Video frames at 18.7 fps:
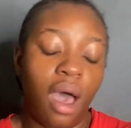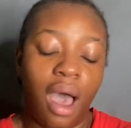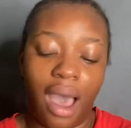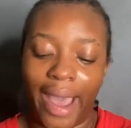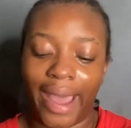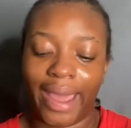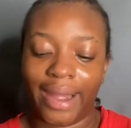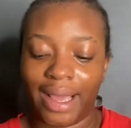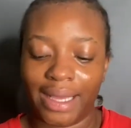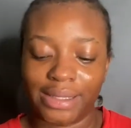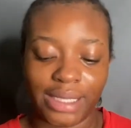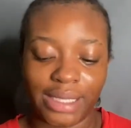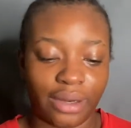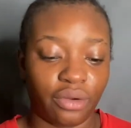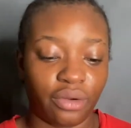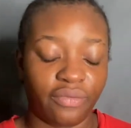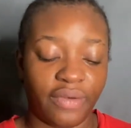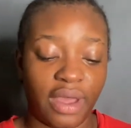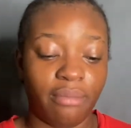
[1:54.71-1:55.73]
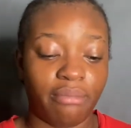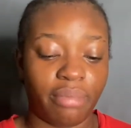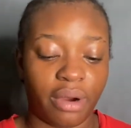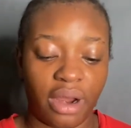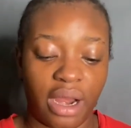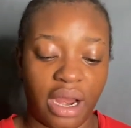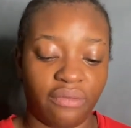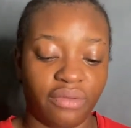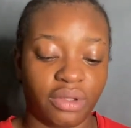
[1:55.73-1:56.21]
And as at November,
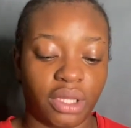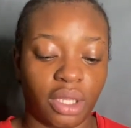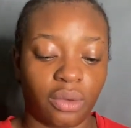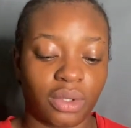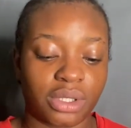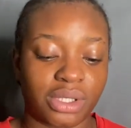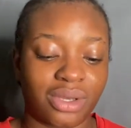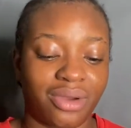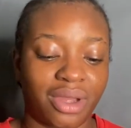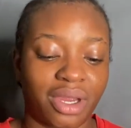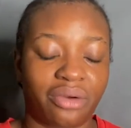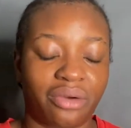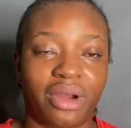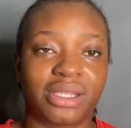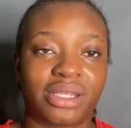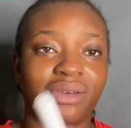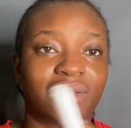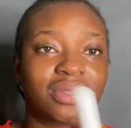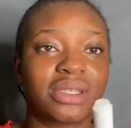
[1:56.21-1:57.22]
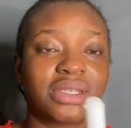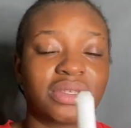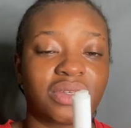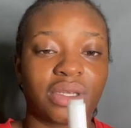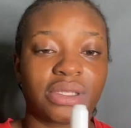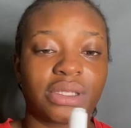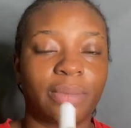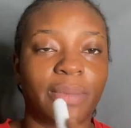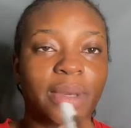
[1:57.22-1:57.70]
everything was going great. So this is
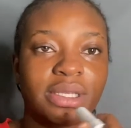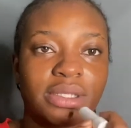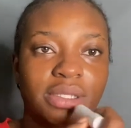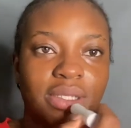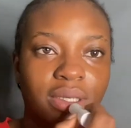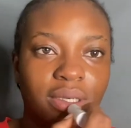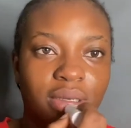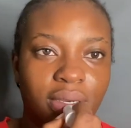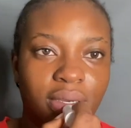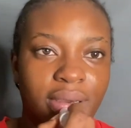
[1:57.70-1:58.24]
just a basic